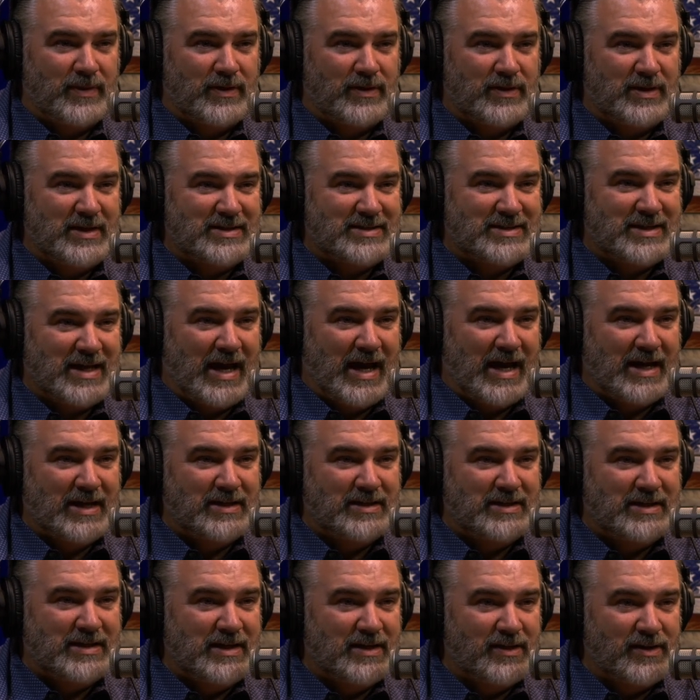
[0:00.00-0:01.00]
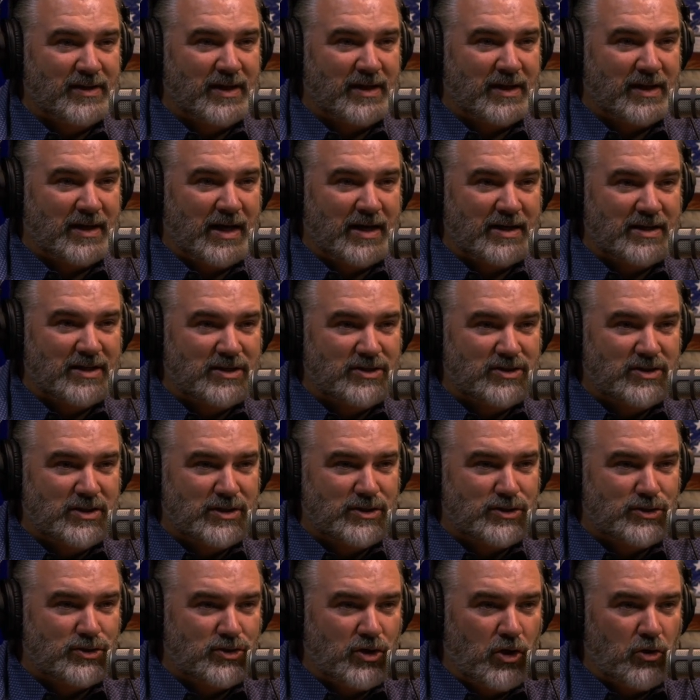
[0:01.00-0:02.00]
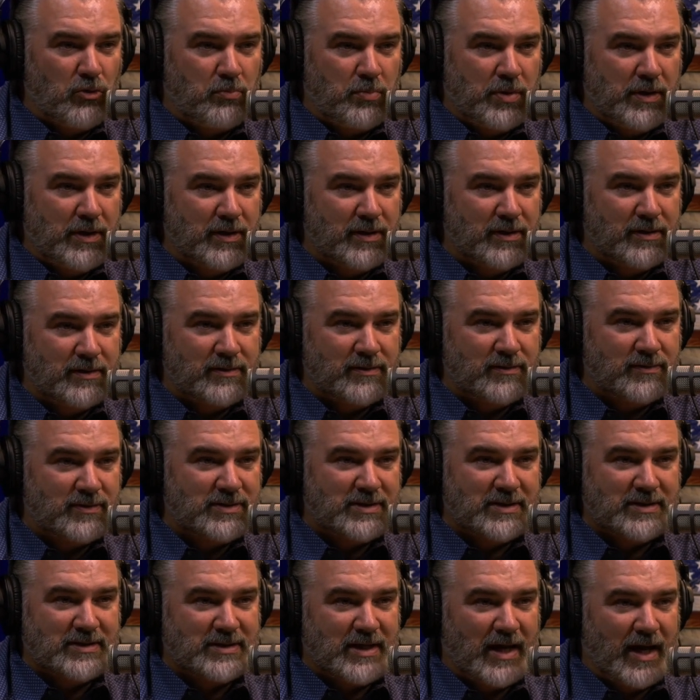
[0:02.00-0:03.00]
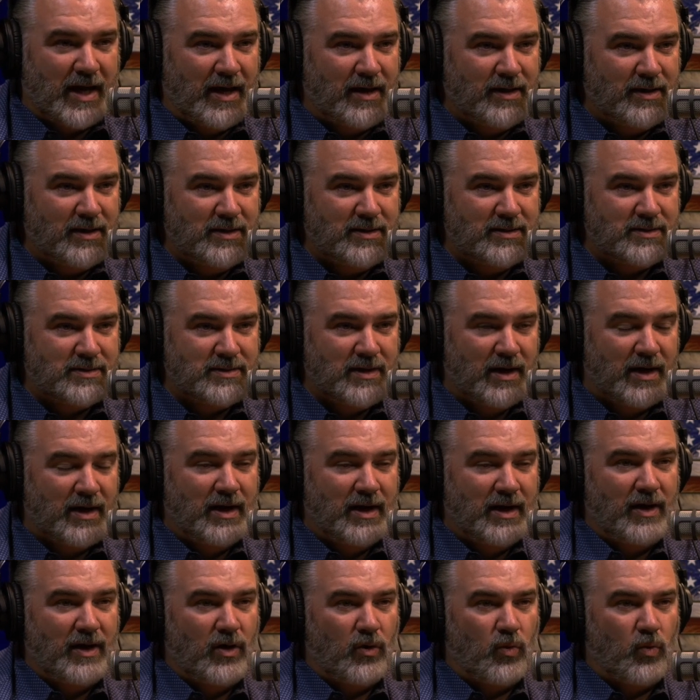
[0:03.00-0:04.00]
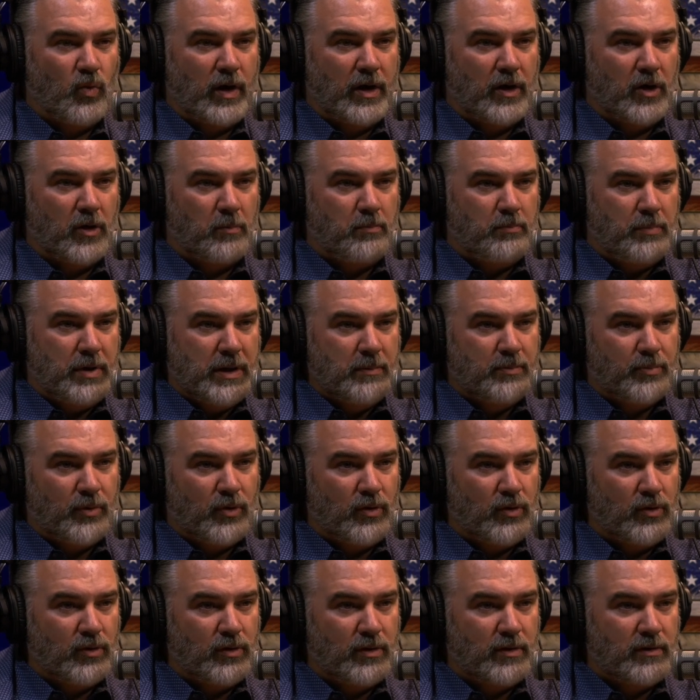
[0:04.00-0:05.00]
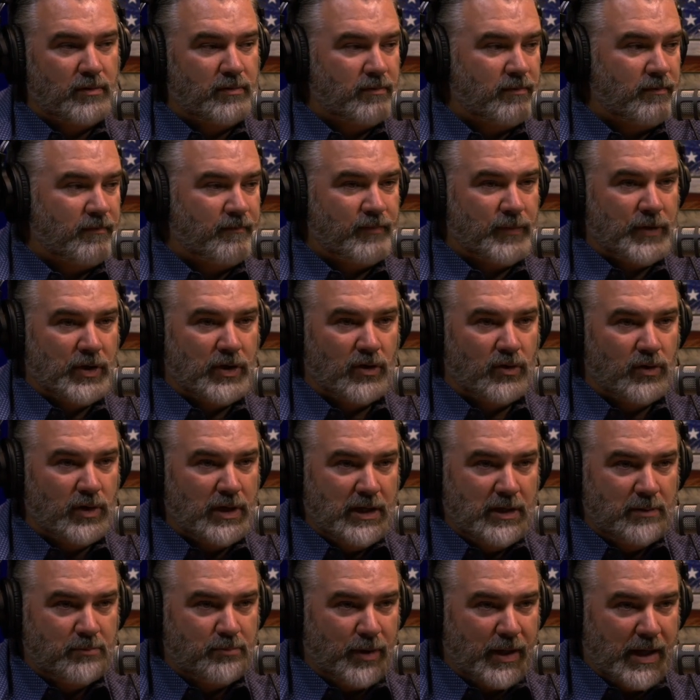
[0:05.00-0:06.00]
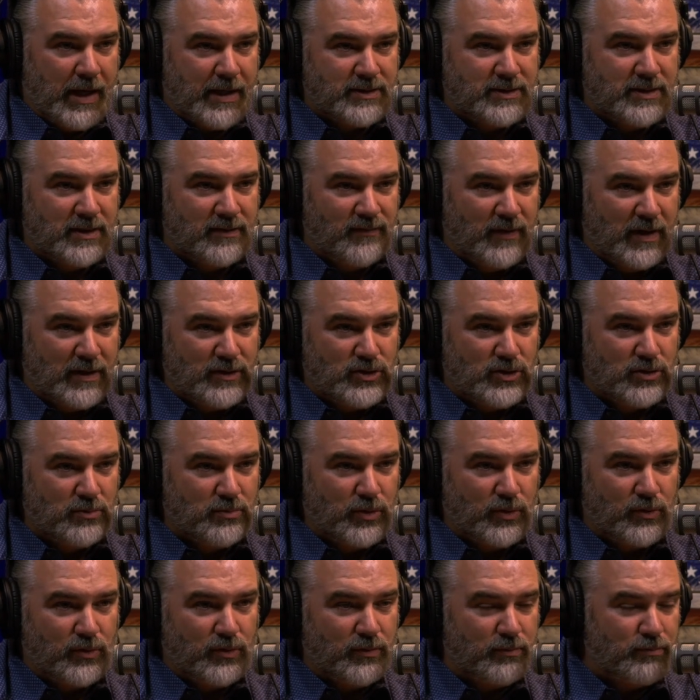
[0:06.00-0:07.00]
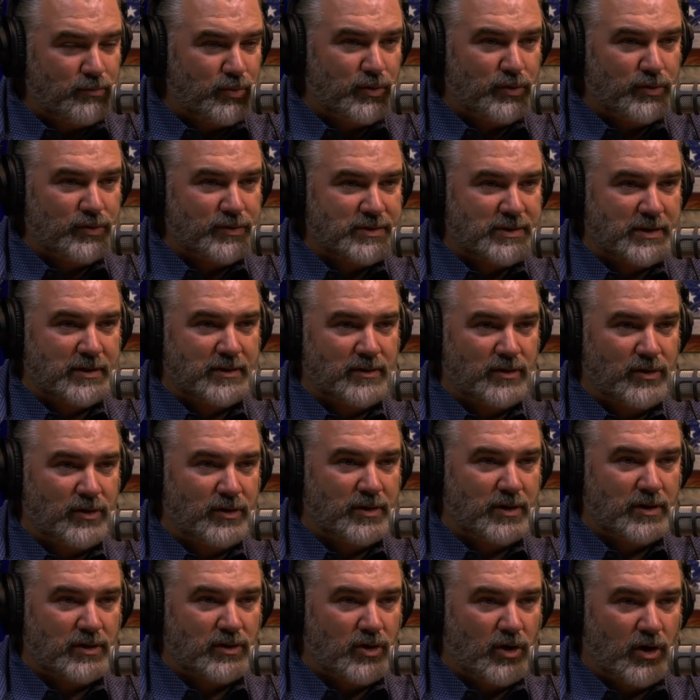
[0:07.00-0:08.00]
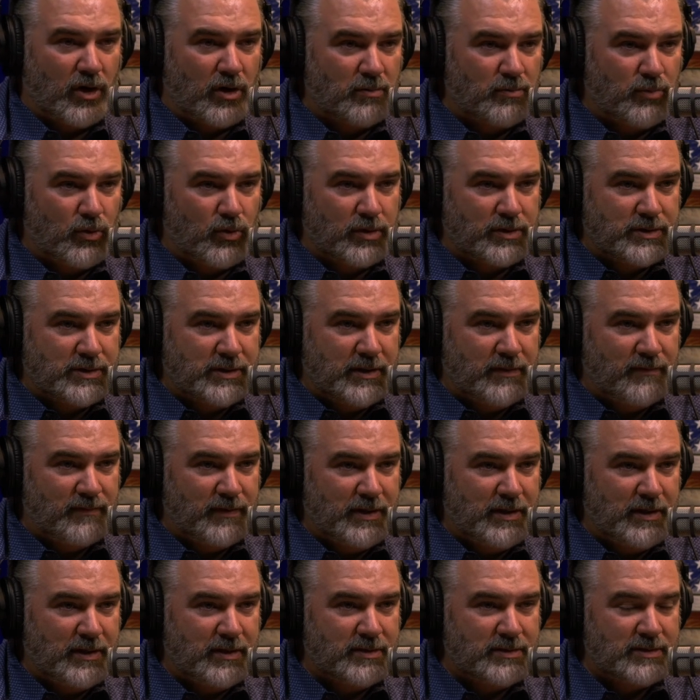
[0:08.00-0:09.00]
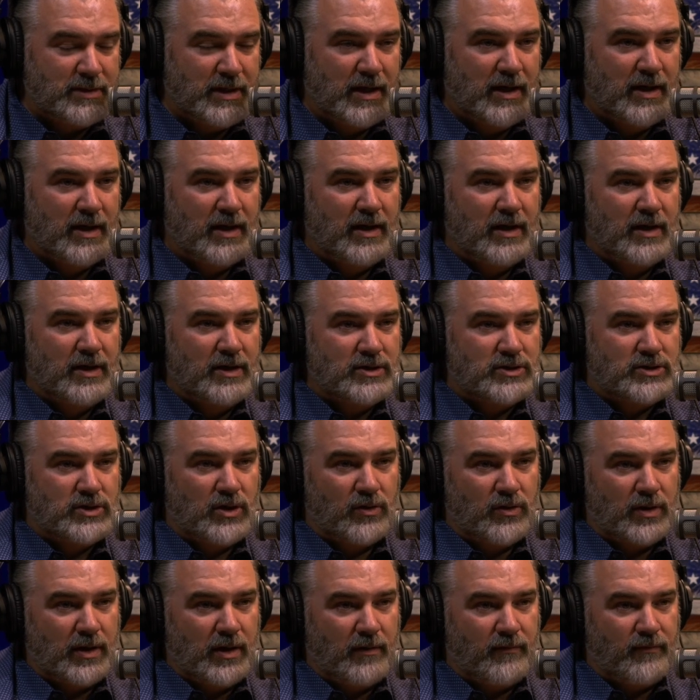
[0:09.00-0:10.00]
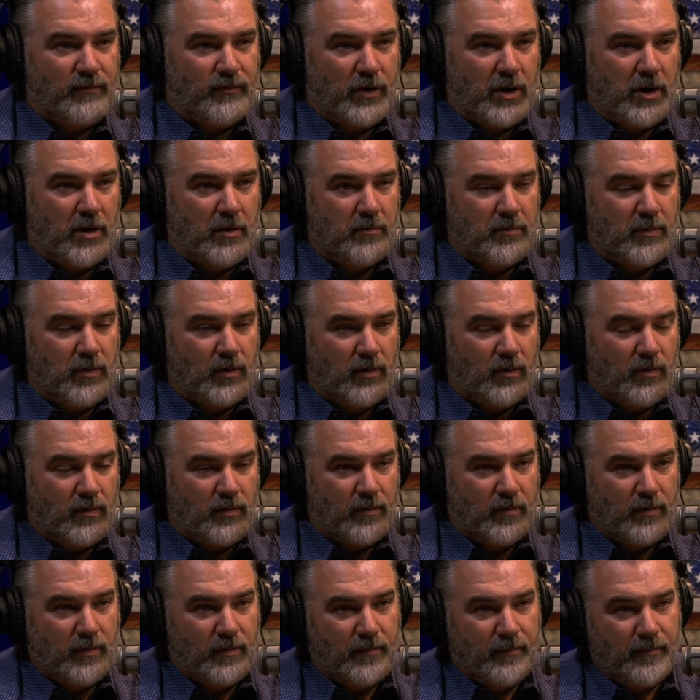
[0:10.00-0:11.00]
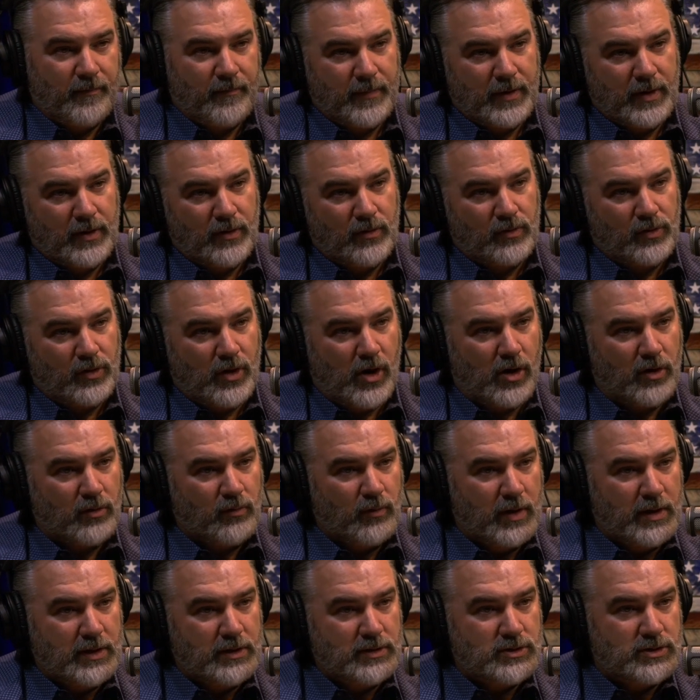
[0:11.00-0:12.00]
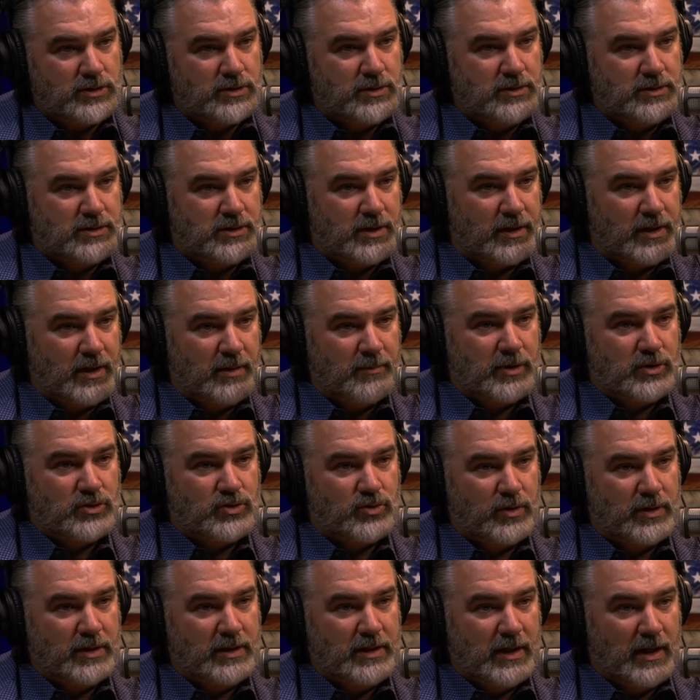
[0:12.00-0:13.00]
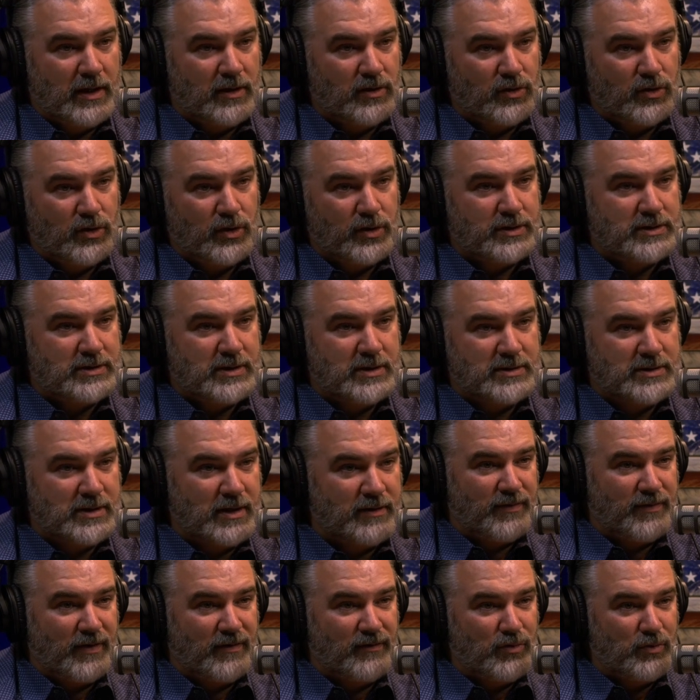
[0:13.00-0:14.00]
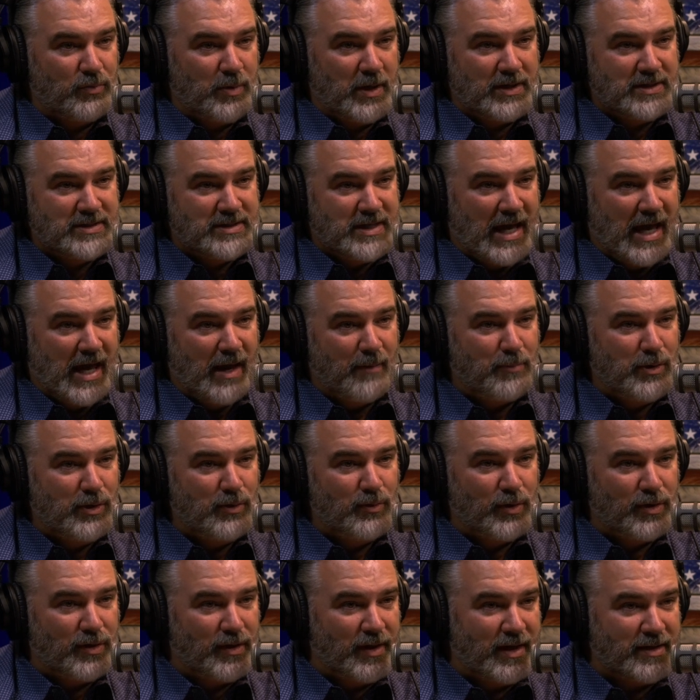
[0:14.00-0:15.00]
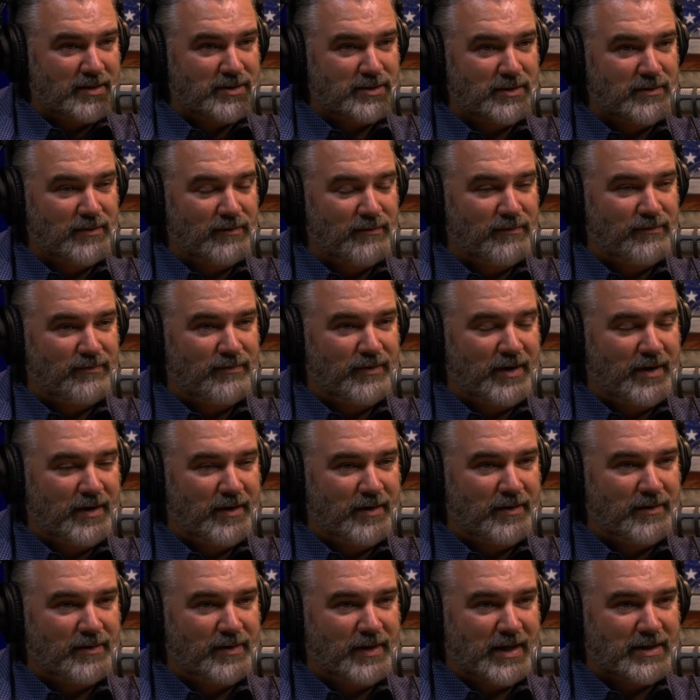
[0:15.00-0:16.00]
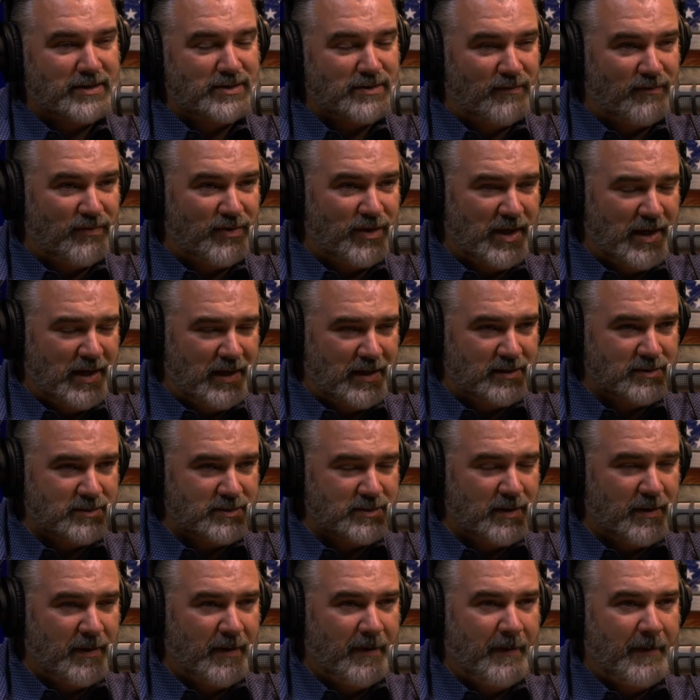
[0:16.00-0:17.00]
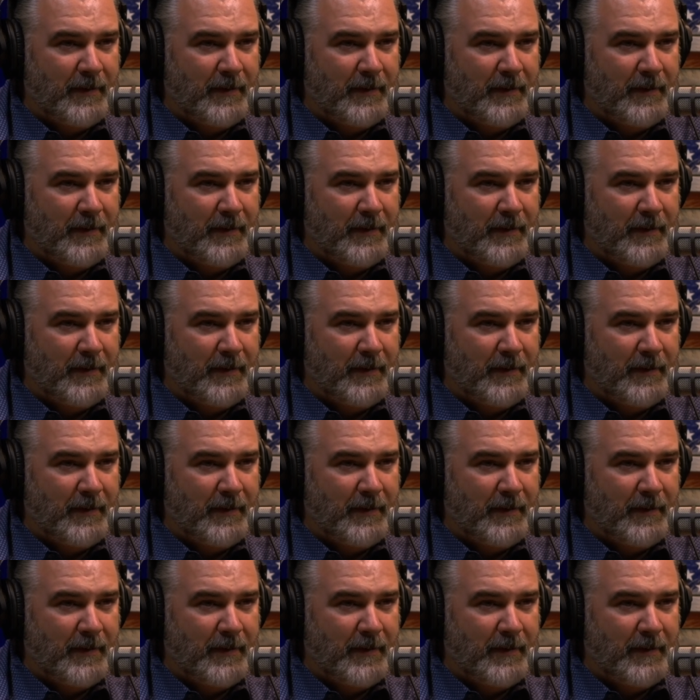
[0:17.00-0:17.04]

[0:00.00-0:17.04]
these idyllic kind of dystopian societies where people, you know, eat plastic vegetables and look at cardboard TVs, so that from, you know, long-range telemetry, it looks as everybody's happy with lots of things,